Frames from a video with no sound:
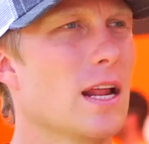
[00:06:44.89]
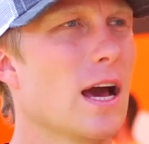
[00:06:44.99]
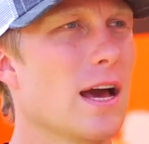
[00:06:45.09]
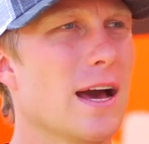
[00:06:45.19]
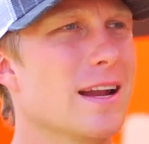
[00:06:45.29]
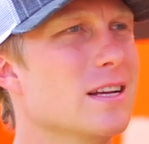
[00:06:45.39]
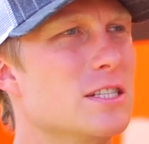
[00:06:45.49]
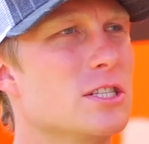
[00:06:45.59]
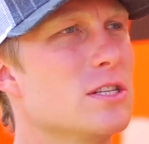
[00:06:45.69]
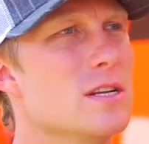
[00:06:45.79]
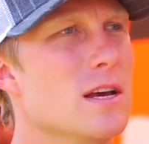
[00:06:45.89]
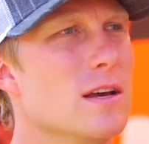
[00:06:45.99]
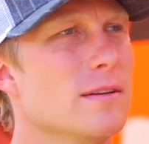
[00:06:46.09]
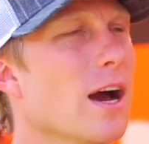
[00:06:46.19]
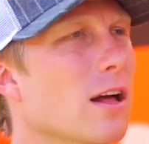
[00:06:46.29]

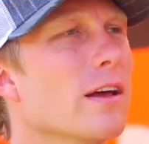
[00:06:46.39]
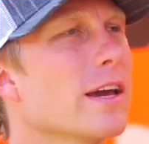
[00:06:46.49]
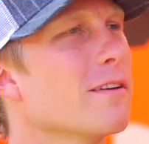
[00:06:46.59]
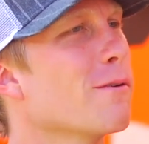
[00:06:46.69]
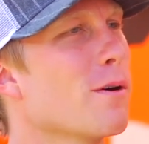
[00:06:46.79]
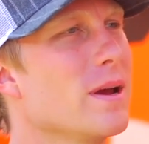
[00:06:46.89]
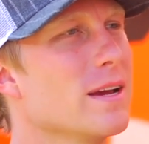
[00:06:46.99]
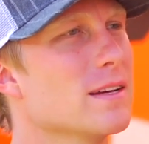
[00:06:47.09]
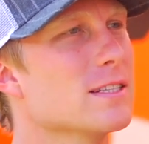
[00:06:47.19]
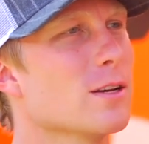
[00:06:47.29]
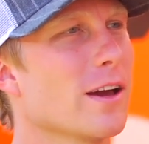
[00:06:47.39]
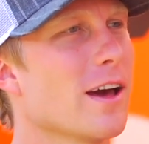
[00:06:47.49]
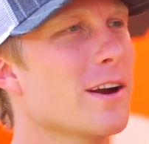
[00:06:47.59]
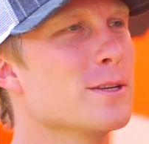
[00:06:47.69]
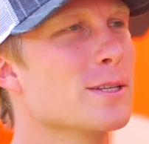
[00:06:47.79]
It's not clicking for me, so I
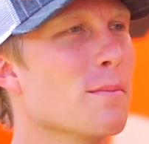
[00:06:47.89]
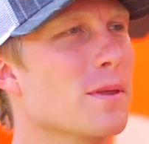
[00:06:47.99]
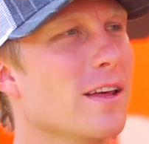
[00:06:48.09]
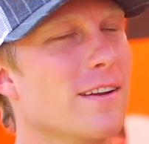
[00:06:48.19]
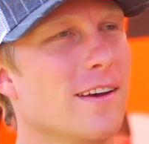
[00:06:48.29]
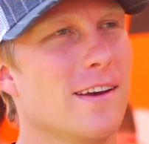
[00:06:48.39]
got to do something